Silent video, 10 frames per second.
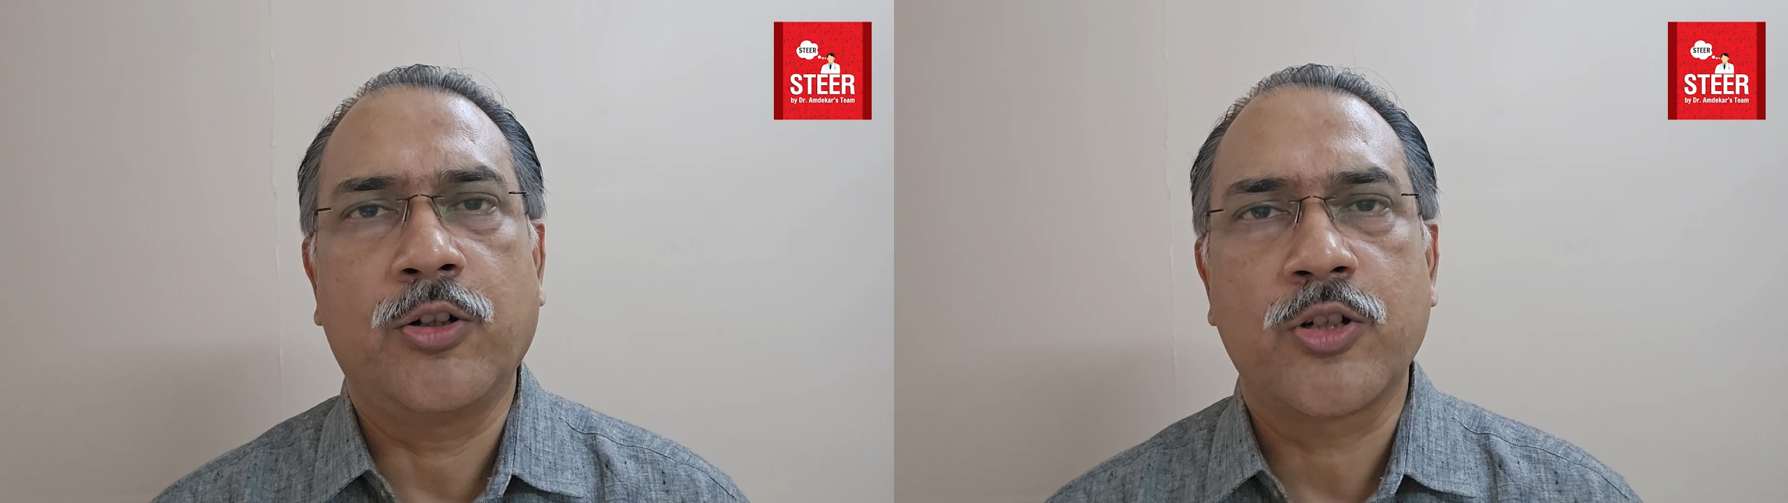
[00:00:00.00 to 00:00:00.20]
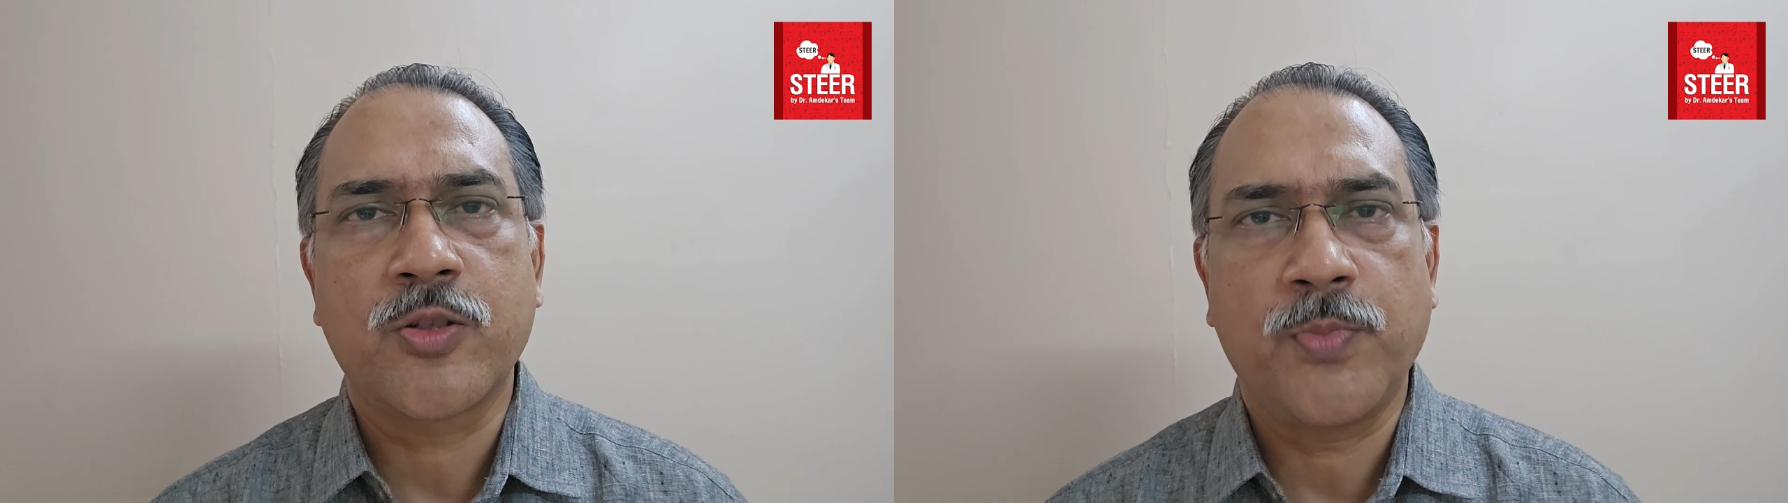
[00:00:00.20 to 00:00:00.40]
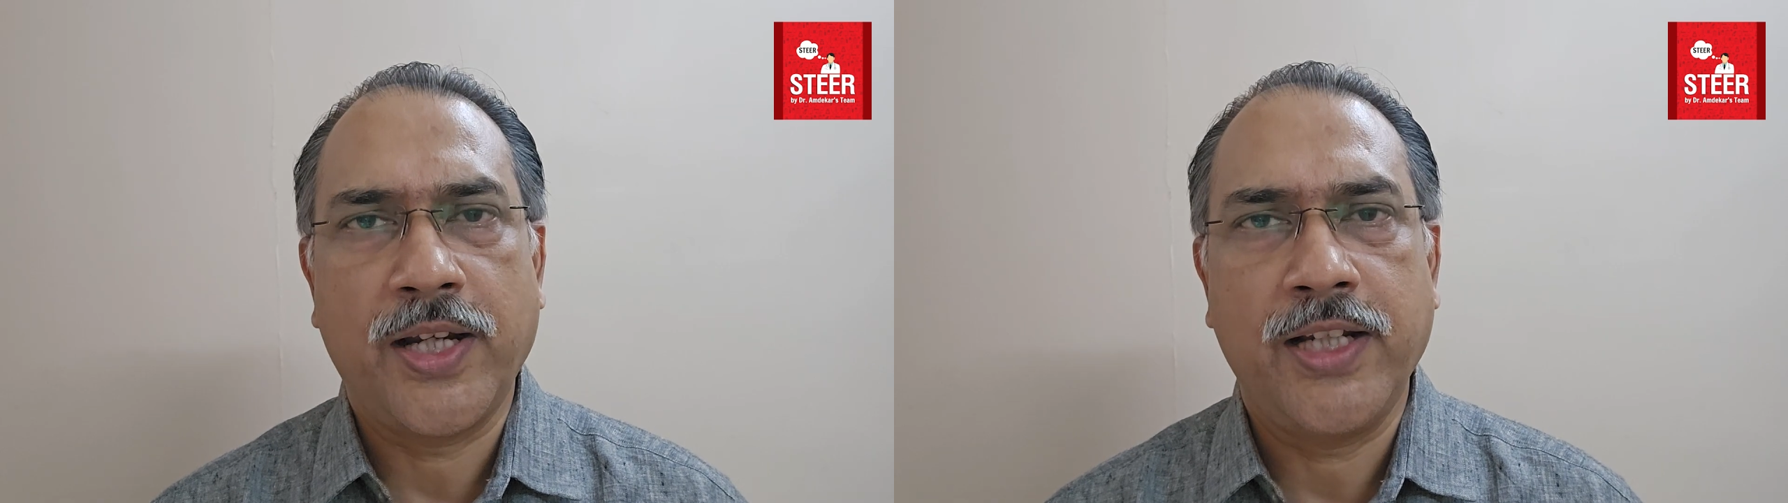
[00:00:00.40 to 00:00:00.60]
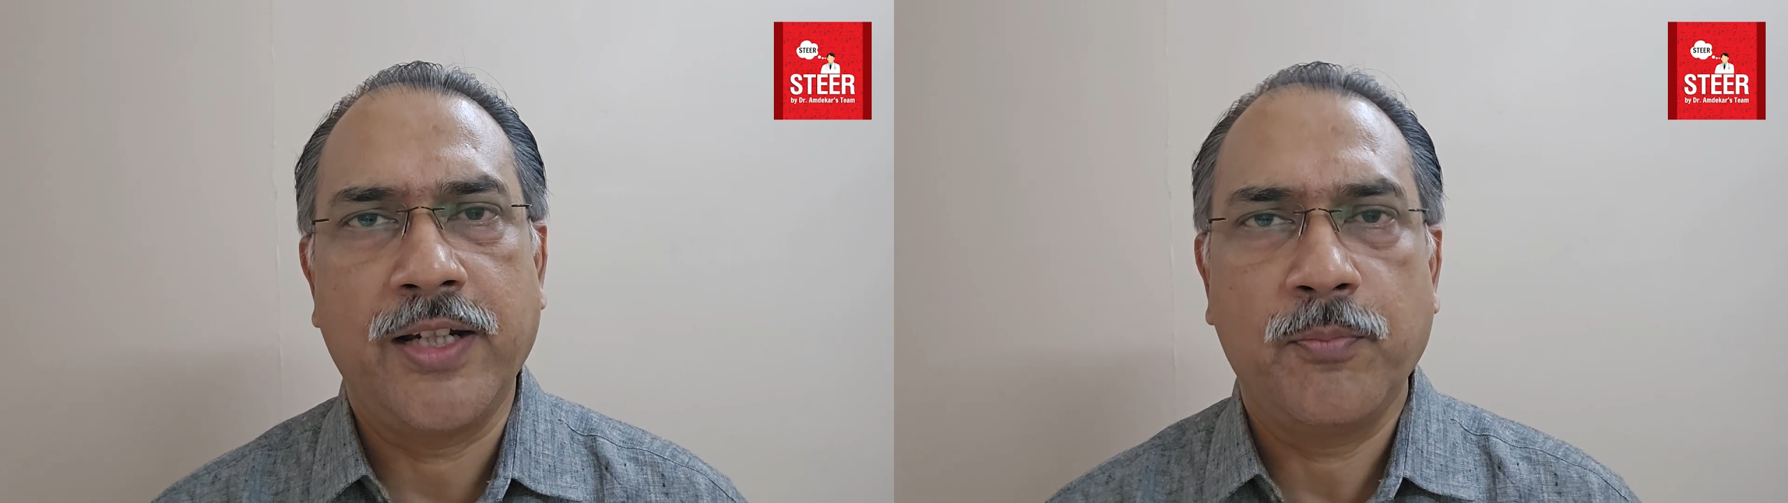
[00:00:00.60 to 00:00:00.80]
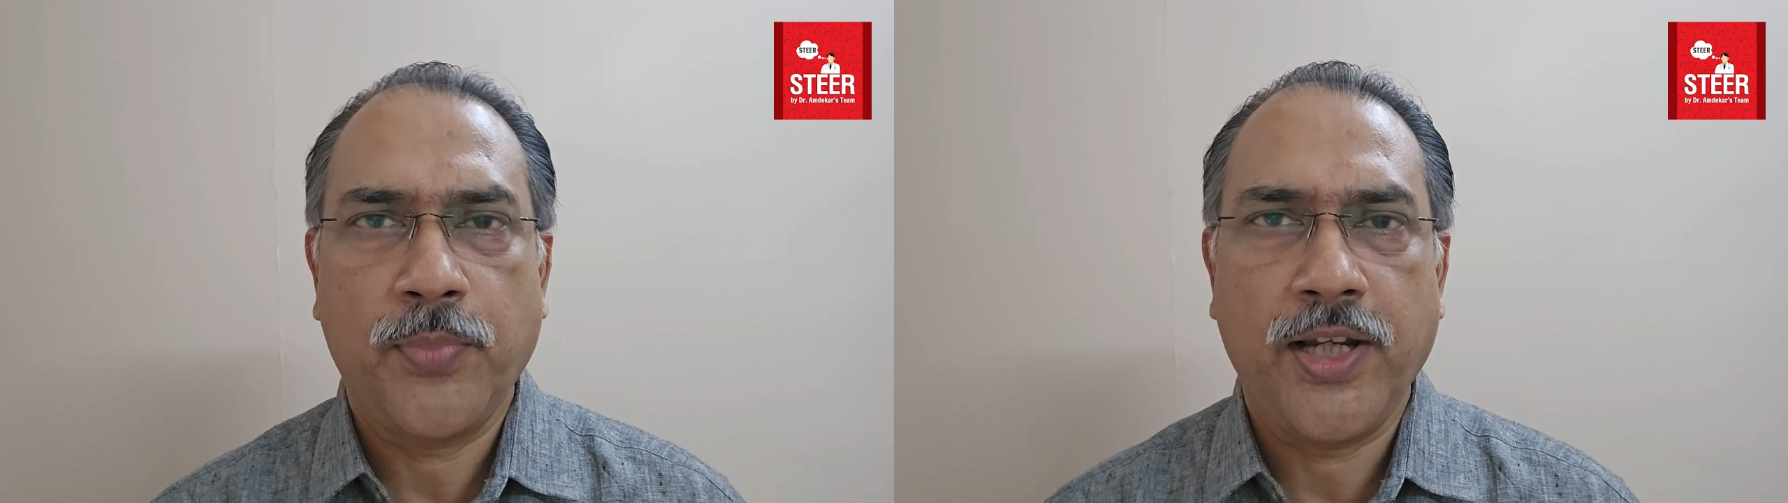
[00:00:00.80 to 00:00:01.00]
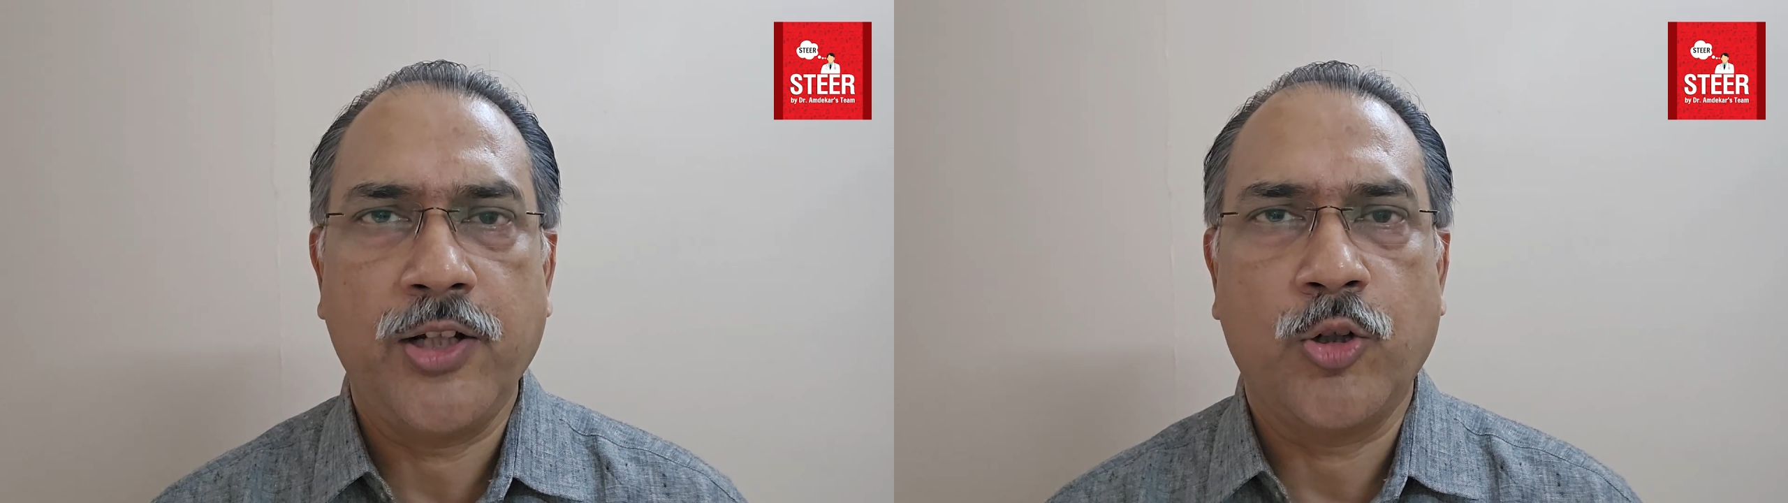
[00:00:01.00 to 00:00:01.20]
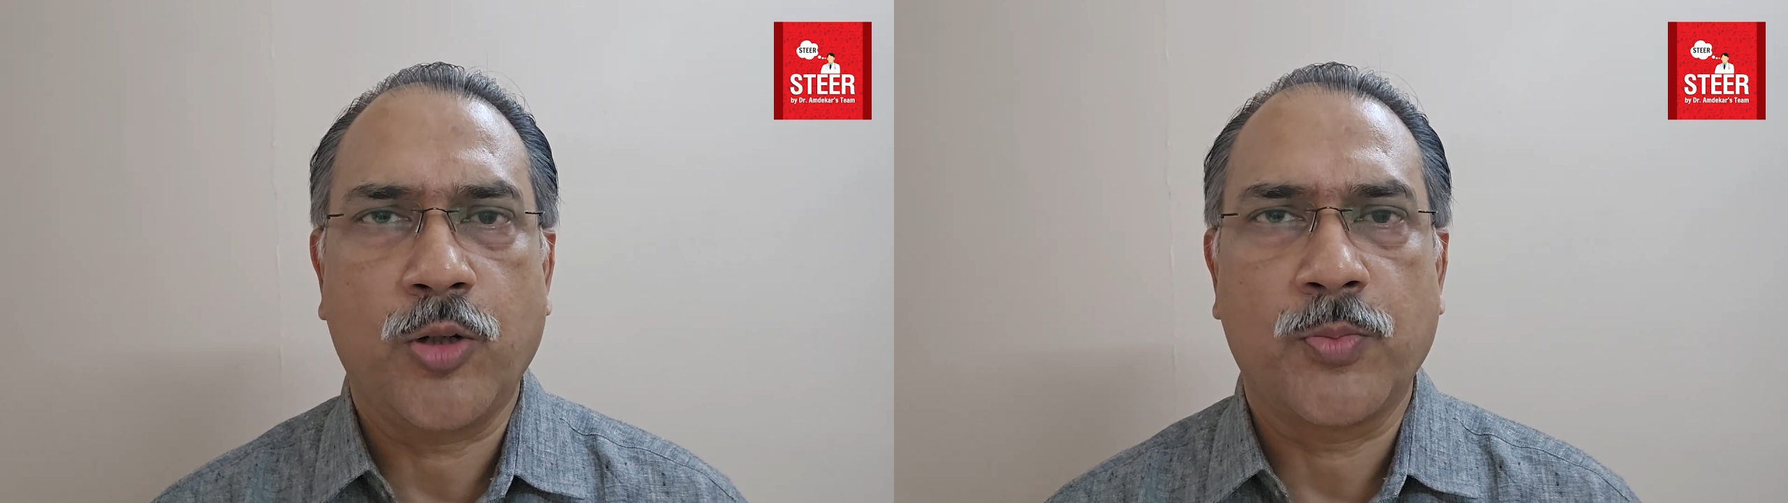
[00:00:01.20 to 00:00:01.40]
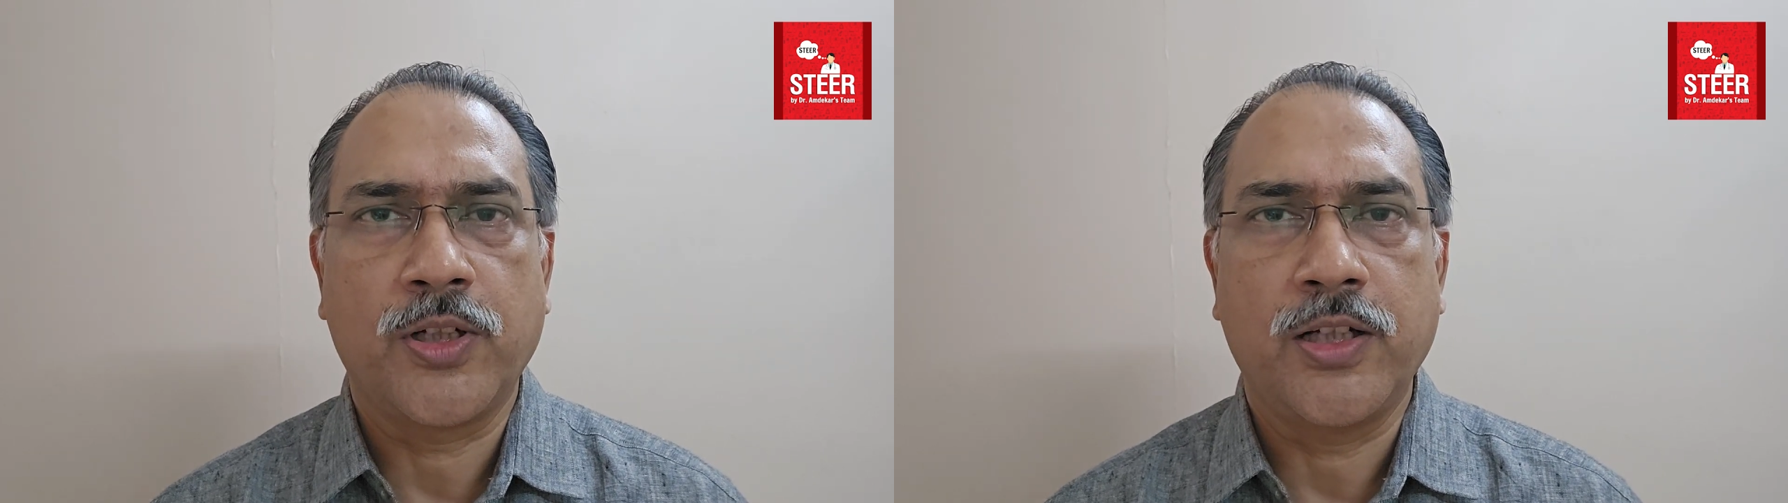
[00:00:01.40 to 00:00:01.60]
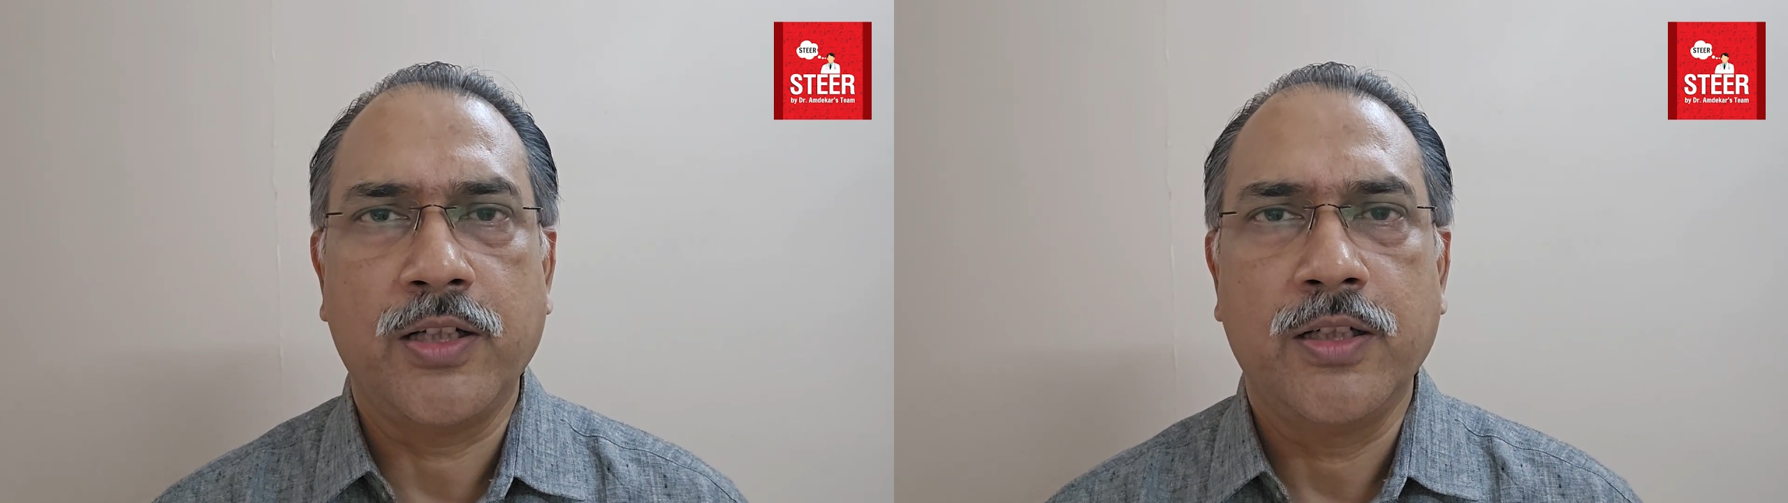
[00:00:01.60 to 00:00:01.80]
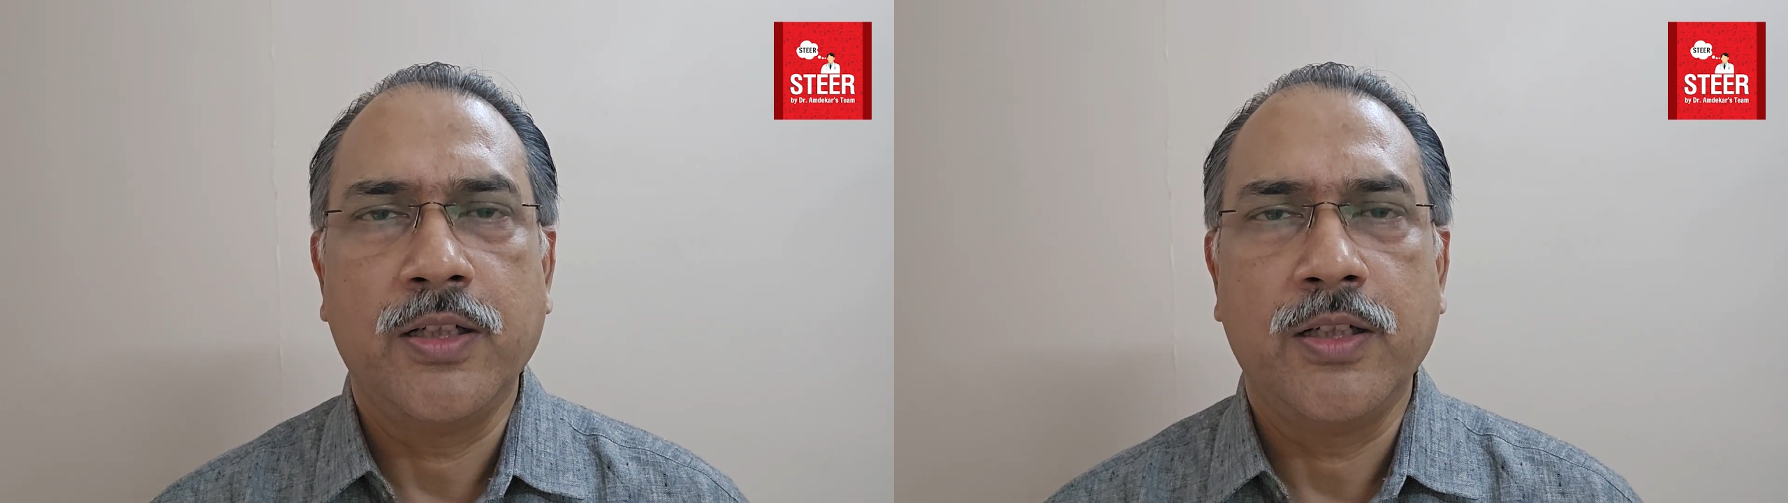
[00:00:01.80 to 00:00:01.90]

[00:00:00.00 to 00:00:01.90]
or smile and play normally,